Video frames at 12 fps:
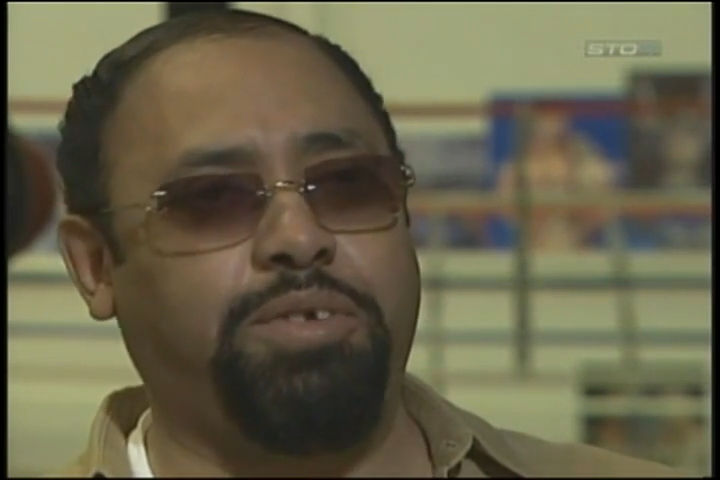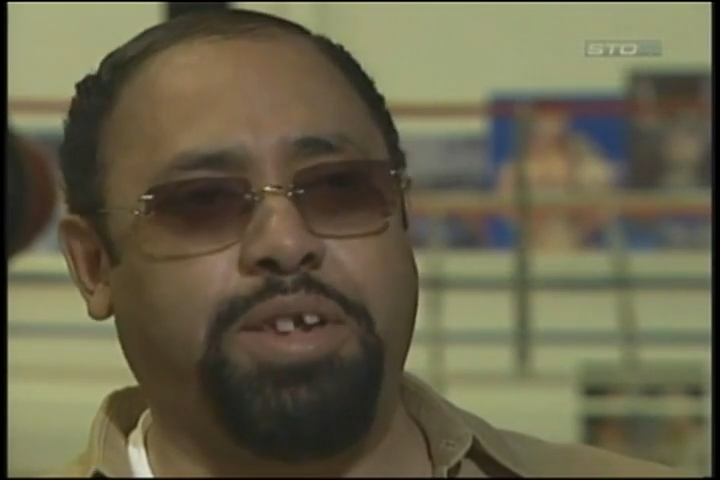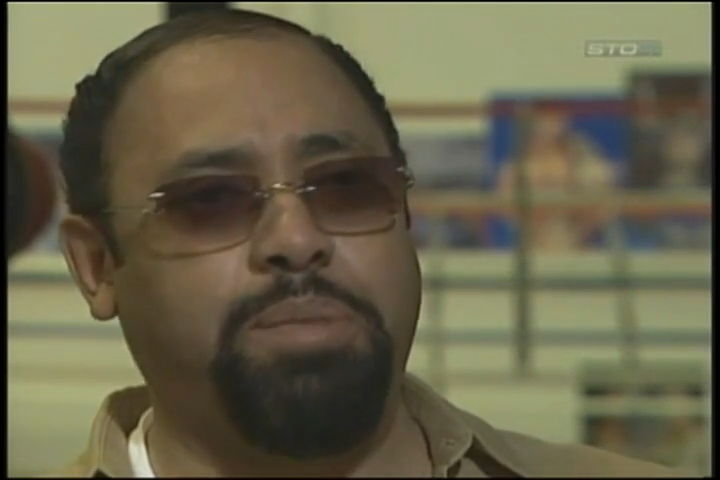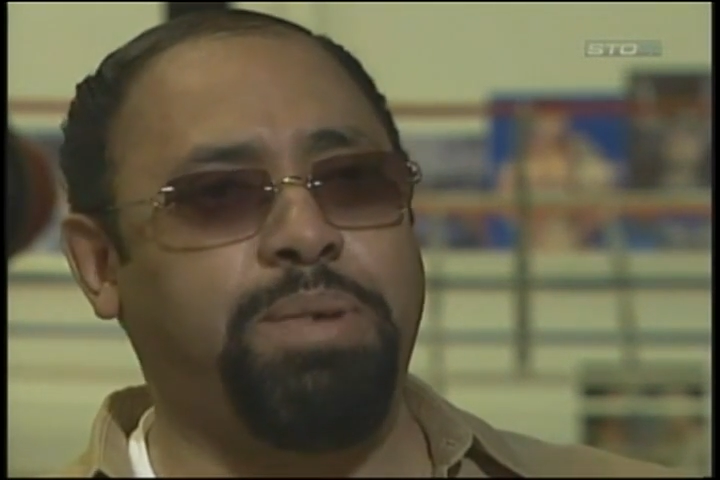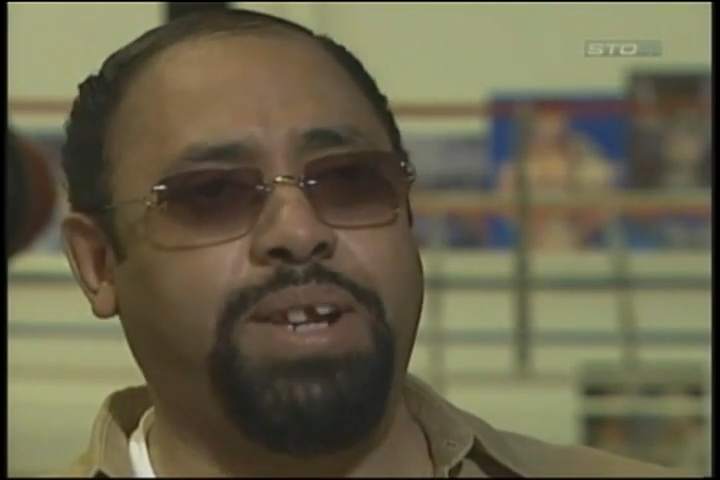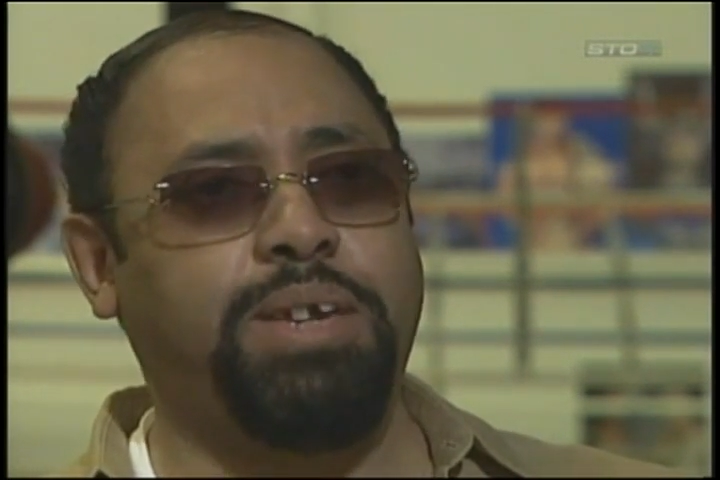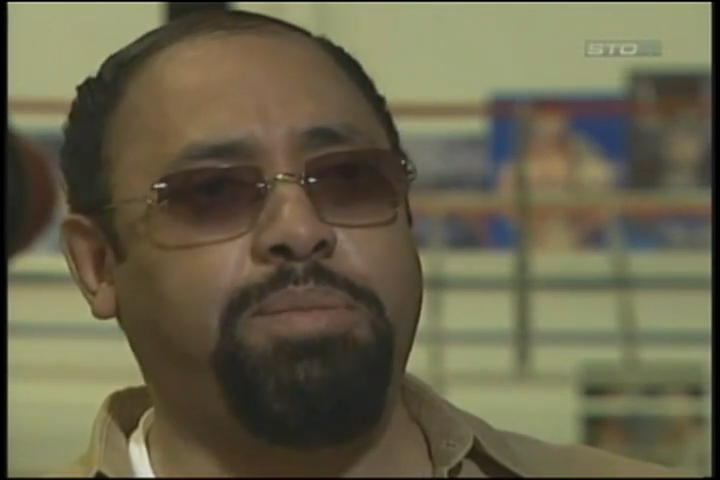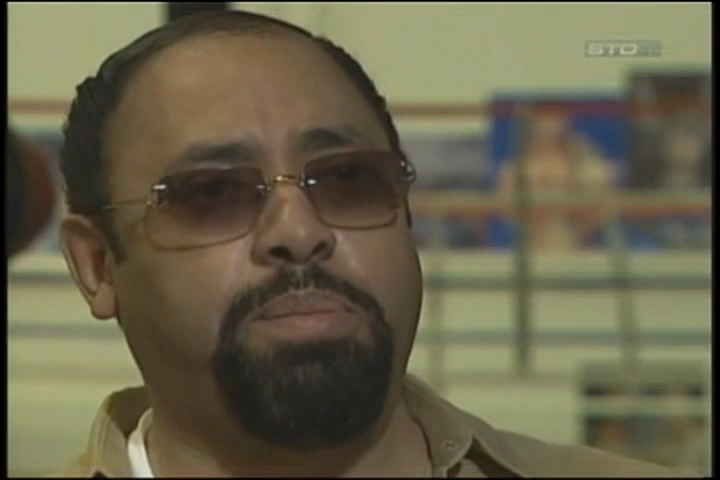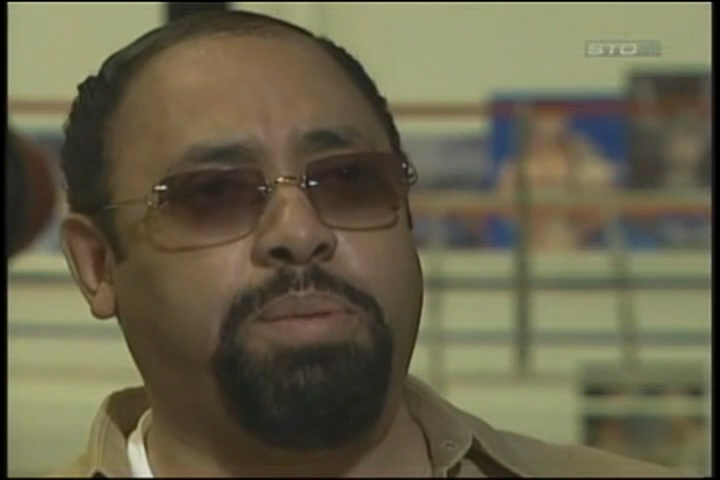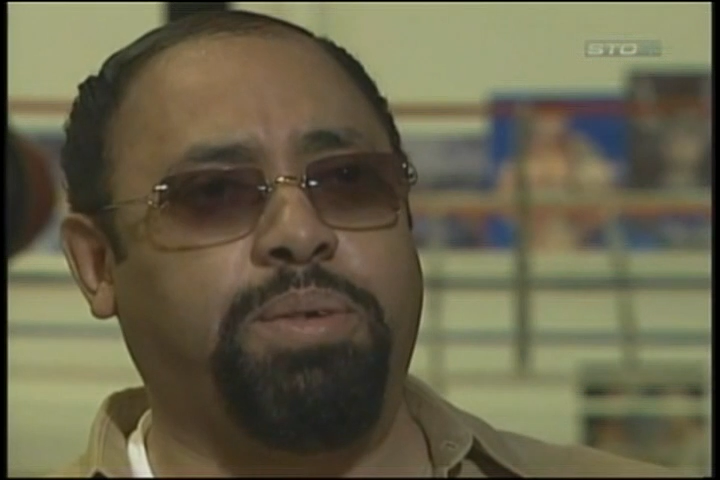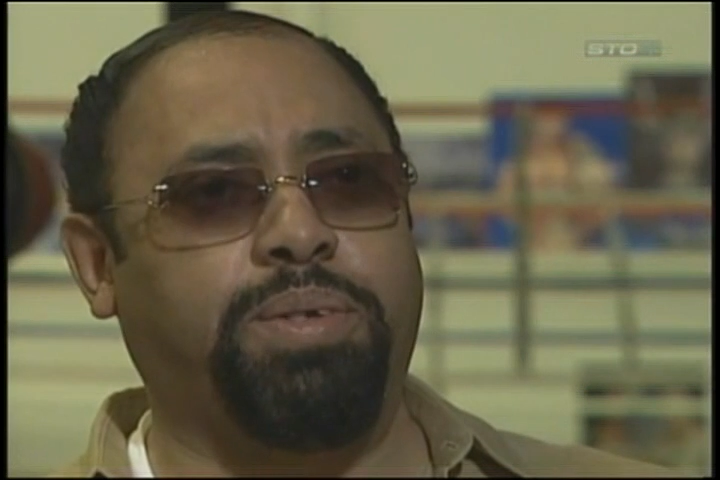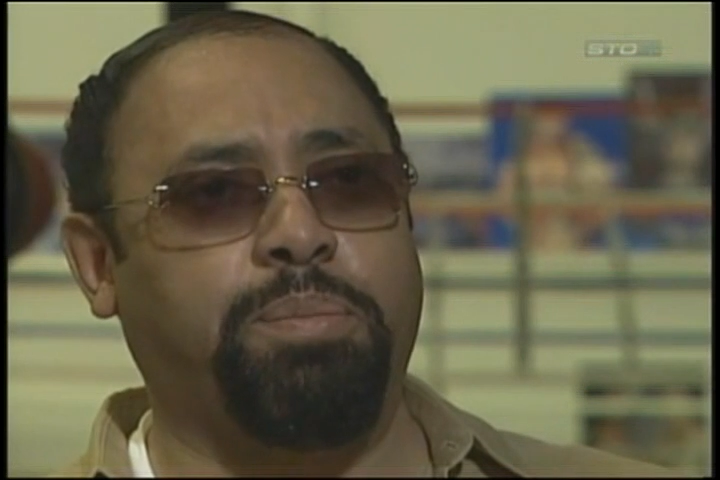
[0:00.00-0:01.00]
It was
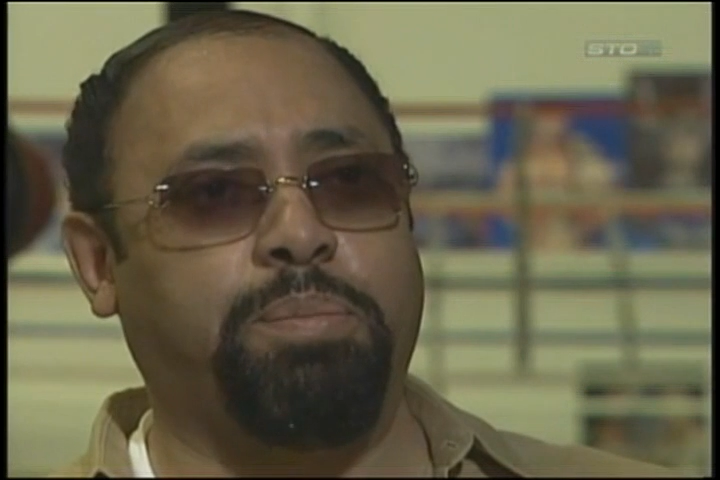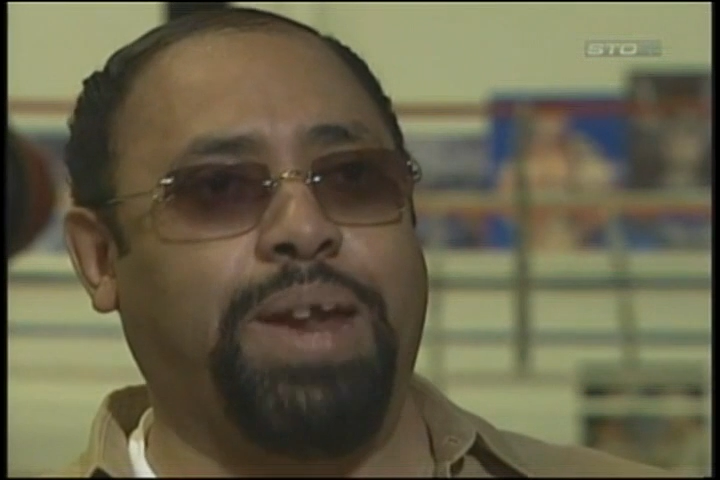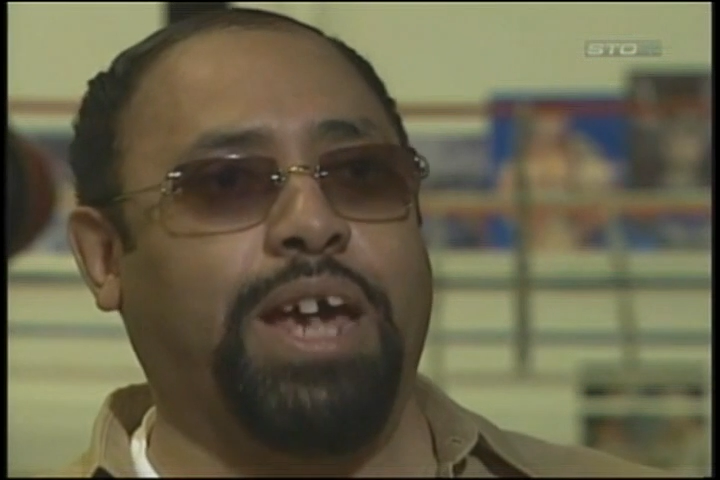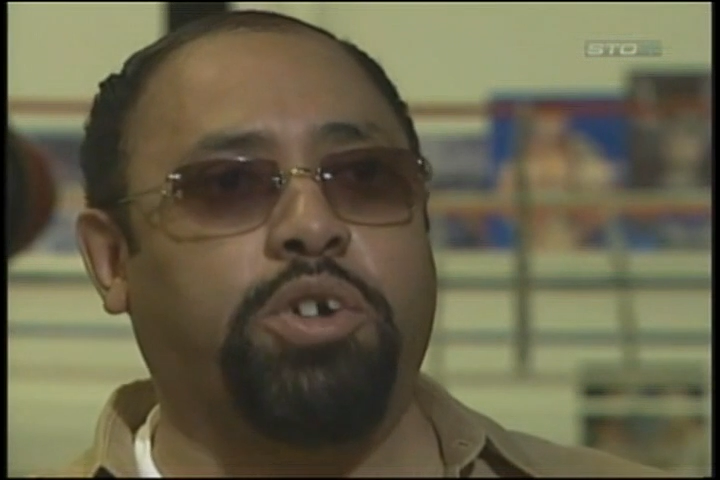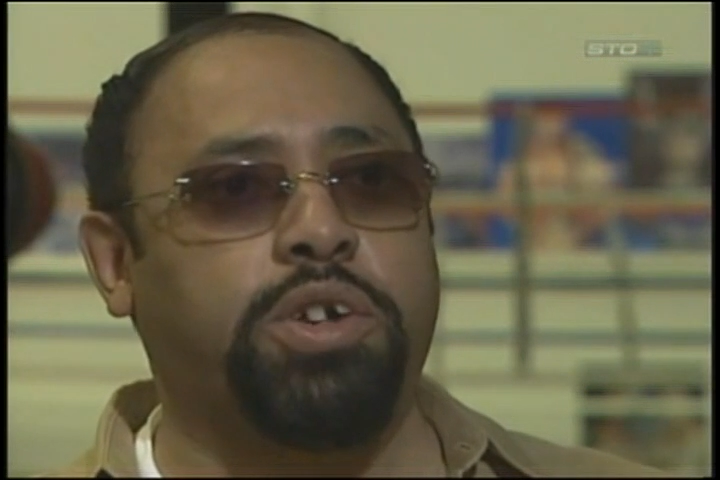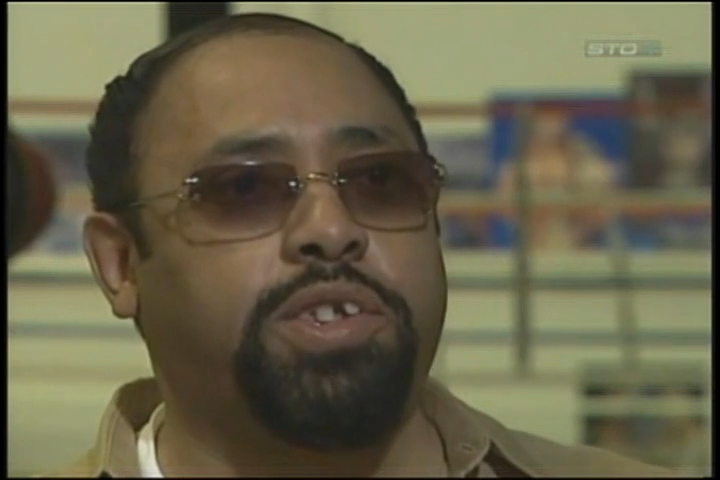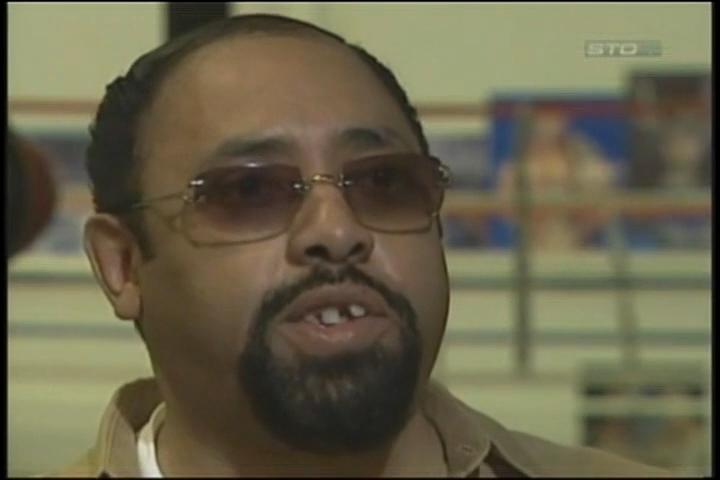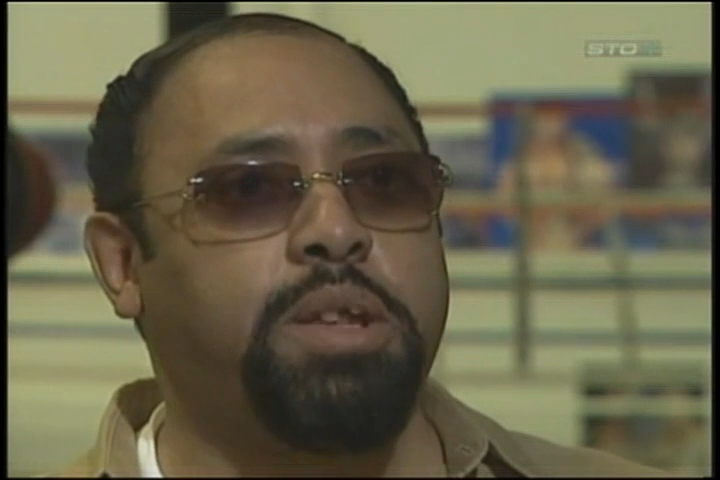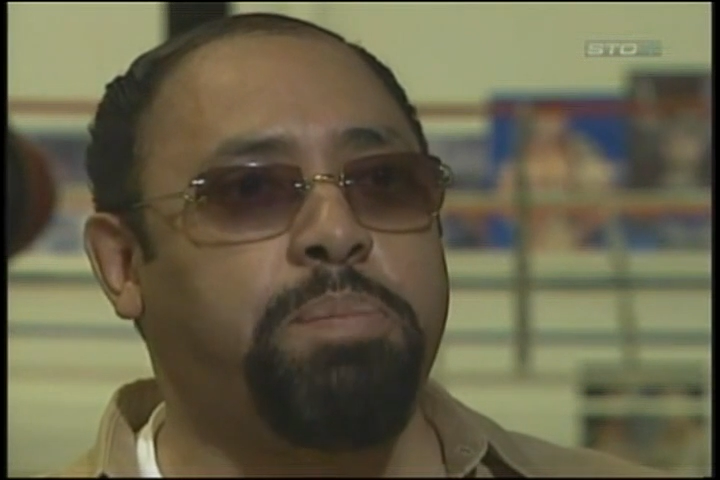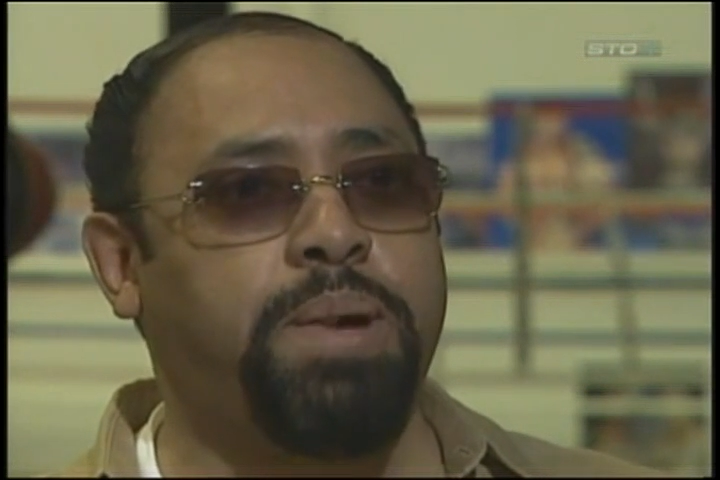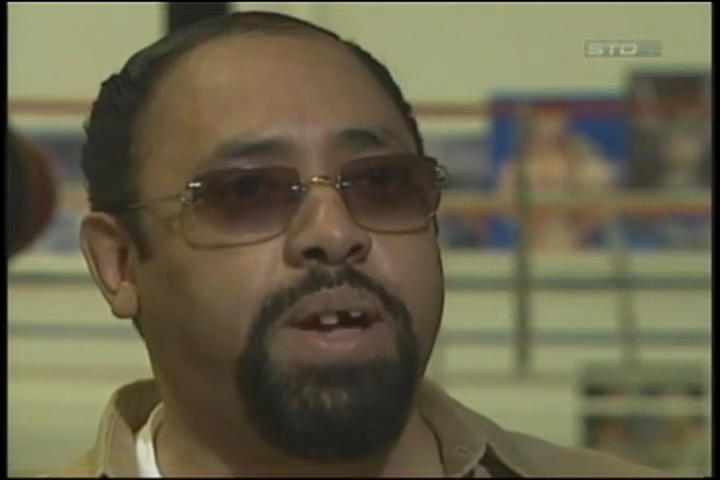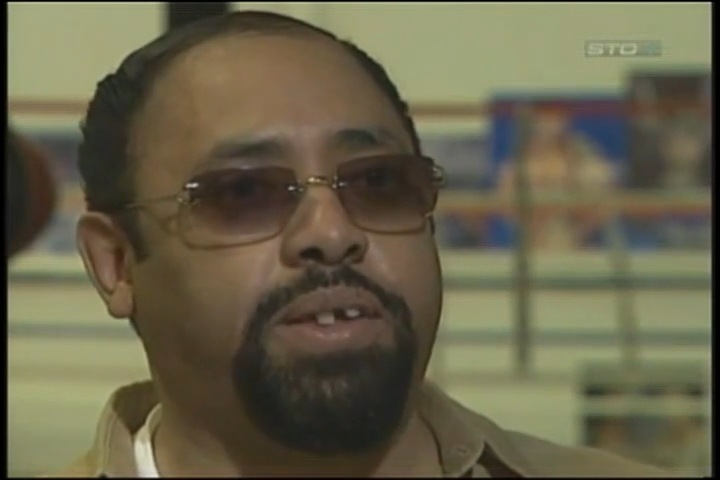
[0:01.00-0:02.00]
unbelievable, but I couldn't
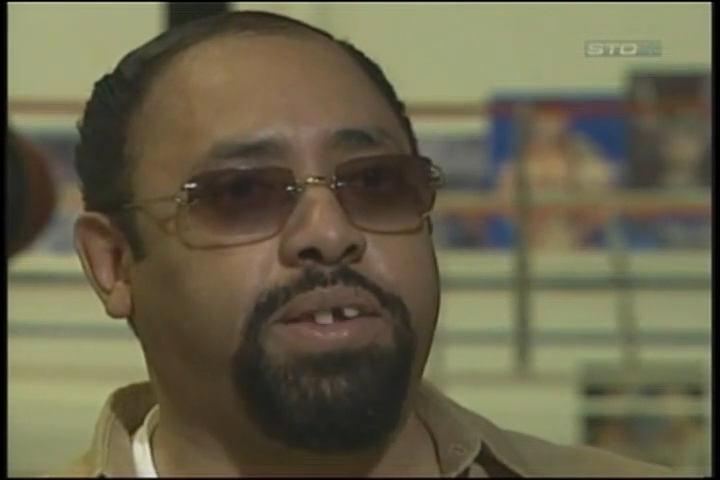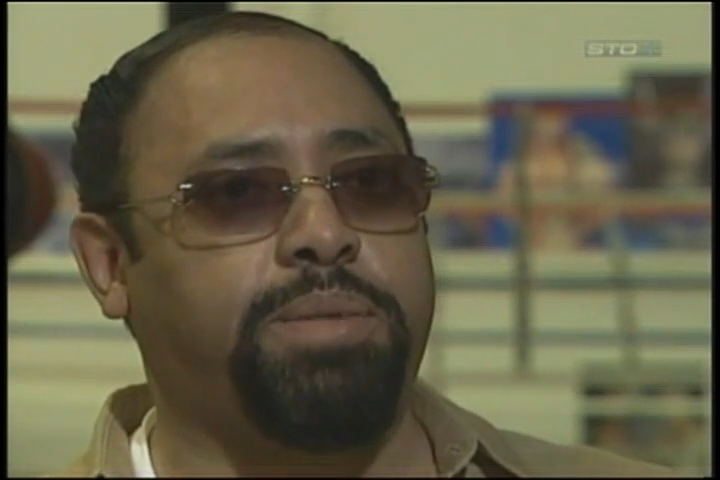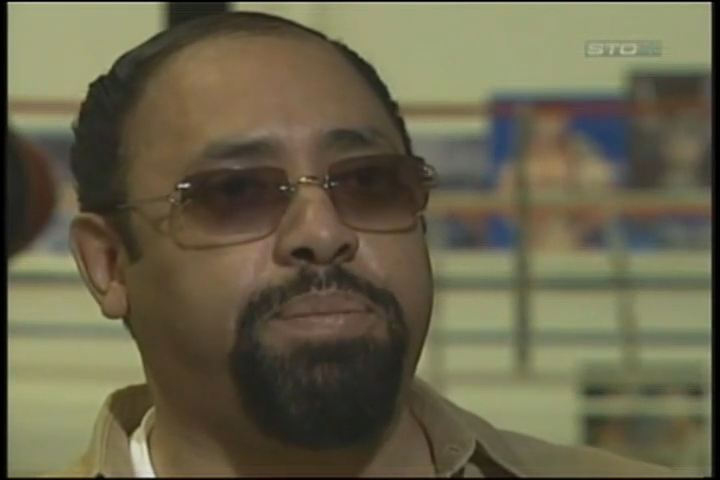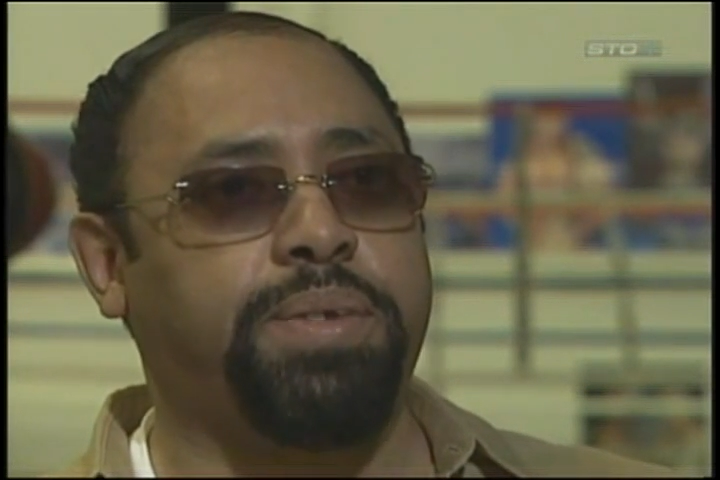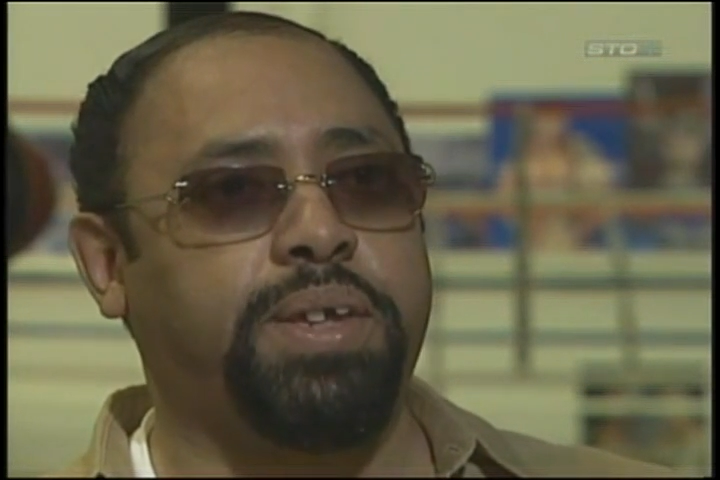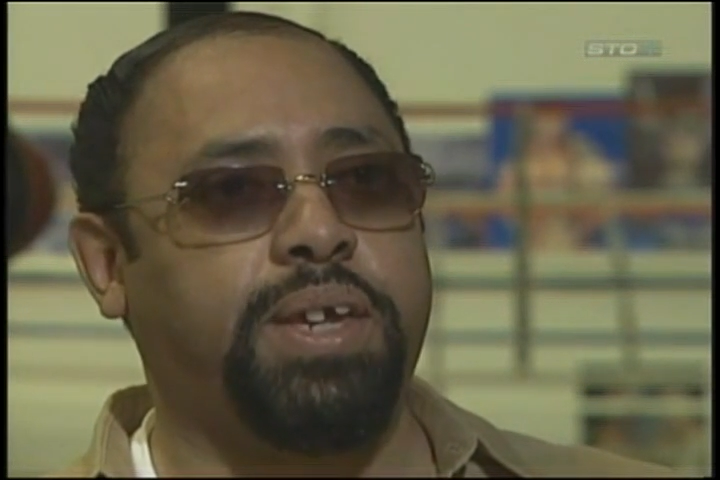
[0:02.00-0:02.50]
see the punch.